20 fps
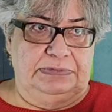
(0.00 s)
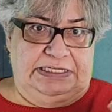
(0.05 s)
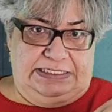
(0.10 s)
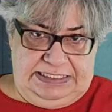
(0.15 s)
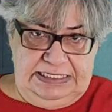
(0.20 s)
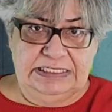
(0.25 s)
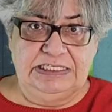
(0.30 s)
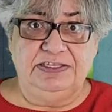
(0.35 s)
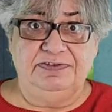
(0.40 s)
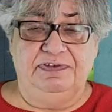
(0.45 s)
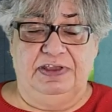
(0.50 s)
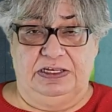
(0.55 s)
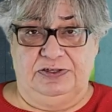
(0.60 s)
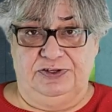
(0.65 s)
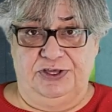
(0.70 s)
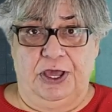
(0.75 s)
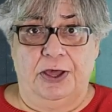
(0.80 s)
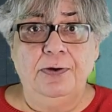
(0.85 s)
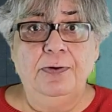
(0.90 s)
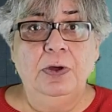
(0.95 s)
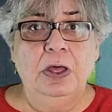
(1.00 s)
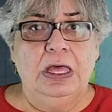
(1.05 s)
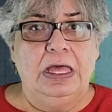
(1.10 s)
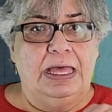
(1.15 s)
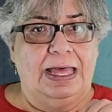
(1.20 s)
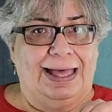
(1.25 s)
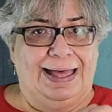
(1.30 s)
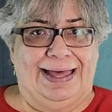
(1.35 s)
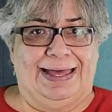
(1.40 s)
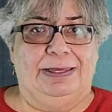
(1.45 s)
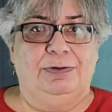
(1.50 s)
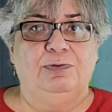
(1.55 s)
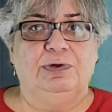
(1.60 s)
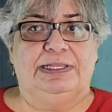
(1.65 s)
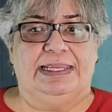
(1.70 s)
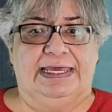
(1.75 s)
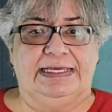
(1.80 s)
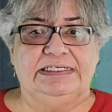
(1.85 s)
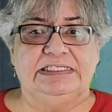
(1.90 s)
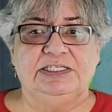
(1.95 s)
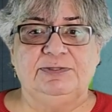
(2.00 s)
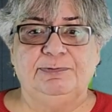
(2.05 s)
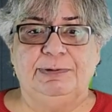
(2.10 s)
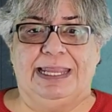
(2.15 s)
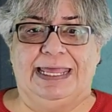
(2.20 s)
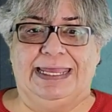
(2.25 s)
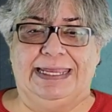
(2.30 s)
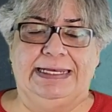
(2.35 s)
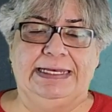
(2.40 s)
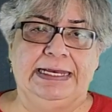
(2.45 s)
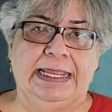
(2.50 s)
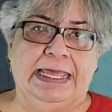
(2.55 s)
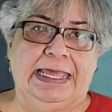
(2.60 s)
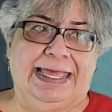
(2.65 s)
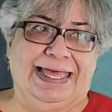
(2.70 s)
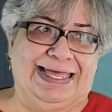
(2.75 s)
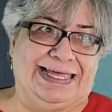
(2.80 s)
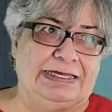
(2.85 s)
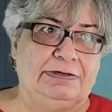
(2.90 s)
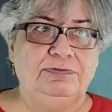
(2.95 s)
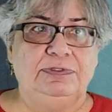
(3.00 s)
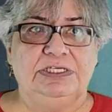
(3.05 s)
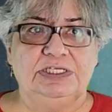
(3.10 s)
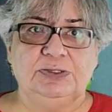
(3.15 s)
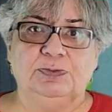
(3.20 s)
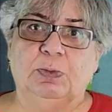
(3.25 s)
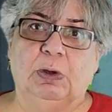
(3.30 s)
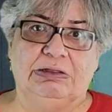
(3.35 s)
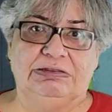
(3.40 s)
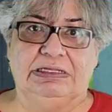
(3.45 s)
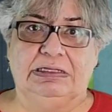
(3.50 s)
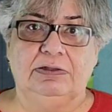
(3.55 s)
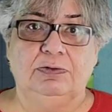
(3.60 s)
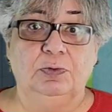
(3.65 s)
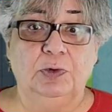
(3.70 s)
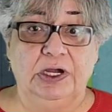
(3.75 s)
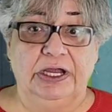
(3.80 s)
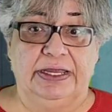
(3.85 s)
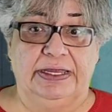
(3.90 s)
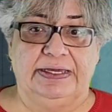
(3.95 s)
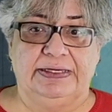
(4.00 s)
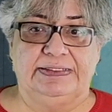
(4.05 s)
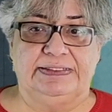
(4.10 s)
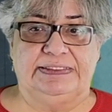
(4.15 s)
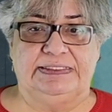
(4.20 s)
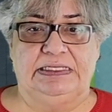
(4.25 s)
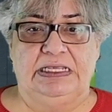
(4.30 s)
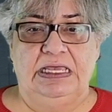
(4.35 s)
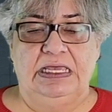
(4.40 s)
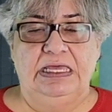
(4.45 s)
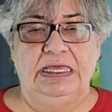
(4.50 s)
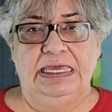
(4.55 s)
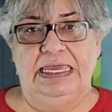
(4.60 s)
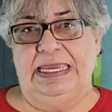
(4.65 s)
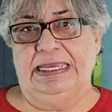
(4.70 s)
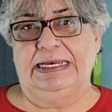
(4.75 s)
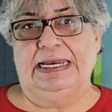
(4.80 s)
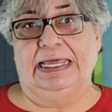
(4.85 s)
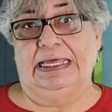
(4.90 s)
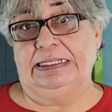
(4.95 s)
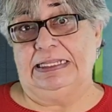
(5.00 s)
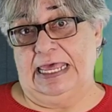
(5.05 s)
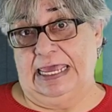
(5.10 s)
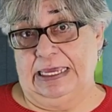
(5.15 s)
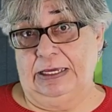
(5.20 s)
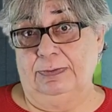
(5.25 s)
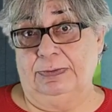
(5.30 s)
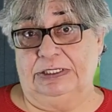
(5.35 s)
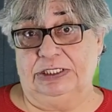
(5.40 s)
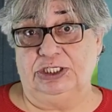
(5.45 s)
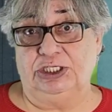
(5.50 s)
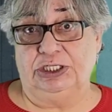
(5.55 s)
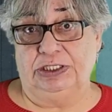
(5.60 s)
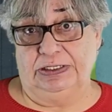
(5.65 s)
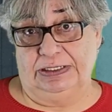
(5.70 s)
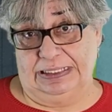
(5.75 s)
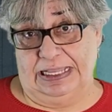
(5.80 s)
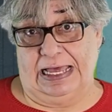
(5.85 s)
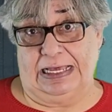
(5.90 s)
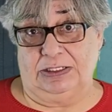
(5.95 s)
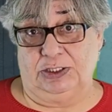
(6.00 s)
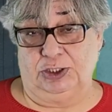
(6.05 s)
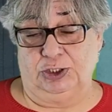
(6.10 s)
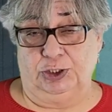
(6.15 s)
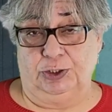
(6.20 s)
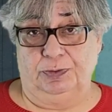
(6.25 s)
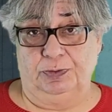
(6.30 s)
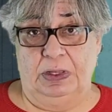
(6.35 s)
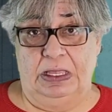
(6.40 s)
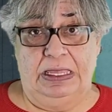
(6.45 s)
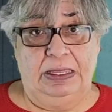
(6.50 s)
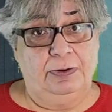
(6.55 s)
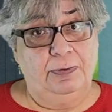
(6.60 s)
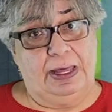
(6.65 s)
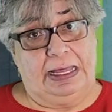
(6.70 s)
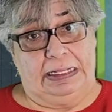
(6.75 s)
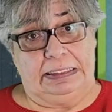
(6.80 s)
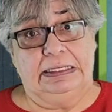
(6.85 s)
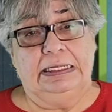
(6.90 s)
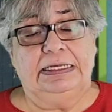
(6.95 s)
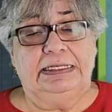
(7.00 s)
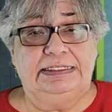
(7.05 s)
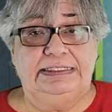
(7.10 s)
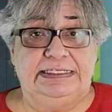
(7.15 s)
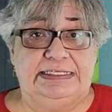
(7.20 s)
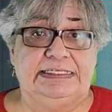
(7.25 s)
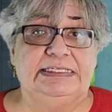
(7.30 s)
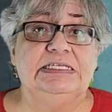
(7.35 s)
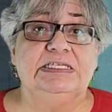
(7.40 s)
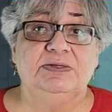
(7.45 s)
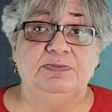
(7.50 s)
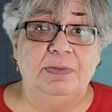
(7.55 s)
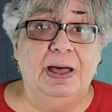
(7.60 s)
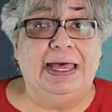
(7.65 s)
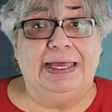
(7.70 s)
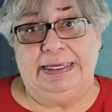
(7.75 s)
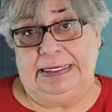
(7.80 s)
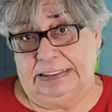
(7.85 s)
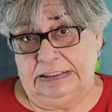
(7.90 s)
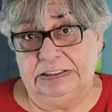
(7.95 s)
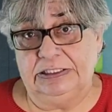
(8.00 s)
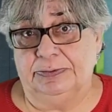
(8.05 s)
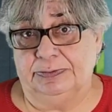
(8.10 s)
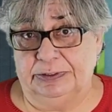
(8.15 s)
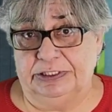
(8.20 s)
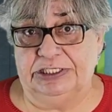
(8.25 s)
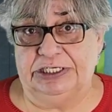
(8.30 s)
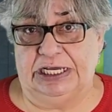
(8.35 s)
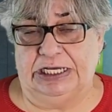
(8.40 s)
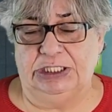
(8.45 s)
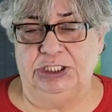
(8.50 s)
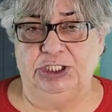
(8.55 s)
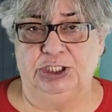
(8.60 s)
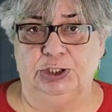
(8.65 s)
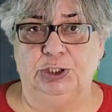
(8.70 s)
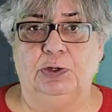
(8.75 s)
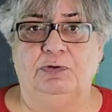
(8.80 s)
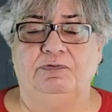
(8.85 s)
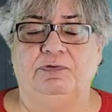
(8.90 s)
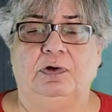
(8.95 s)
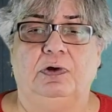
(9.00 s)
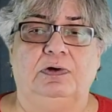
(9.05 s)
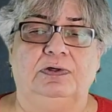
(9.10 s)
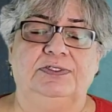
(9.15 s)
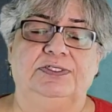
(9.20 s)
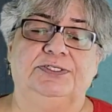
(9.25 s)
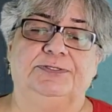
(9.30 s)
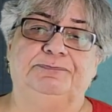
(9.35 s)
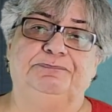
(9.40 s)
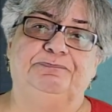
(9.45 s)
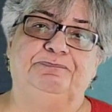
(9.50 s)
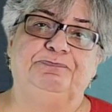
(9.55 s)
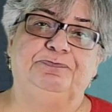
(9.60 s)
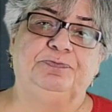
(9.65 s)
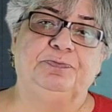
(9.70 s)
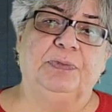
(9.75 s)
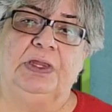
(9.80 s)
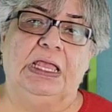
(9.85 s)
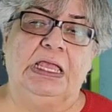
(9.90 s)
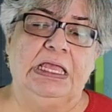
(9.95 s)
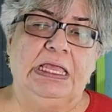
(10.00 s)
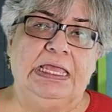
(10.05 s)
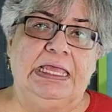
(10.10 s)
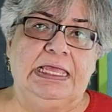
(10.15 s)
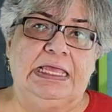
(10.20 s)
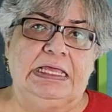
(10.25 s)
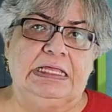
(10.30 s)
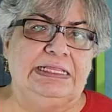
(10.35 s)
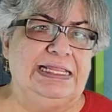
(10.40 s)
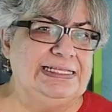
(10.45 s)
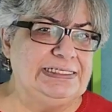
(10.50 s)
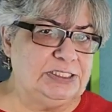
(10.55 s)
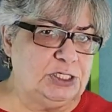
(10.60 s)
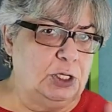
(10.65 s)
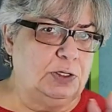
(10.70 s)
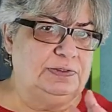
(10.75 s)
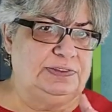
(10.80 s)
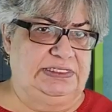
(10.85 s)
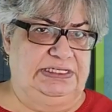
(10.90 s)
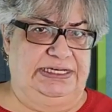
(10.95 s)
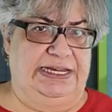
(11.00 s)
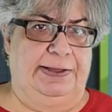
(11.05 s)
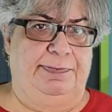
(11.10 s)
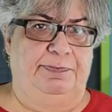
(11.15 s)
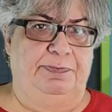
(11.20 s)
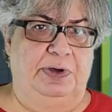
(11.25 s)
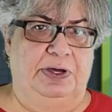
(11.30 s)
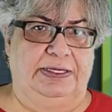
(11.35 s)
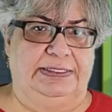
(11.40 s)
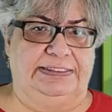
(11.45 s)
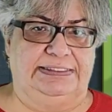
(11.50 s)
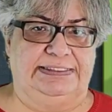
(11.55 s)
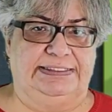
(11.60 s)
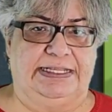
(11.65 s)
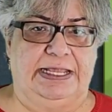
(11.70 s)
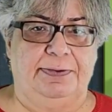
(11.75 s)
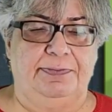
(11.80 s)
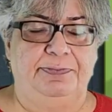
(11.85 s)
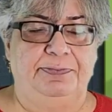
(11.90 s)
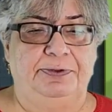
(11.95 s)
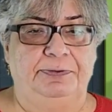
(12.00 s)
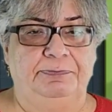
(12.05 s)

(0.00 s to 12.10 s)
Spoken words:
In this video, I will explain how this model works in a language classroom. Well, this is my interpretation, of course. Let's go step by step.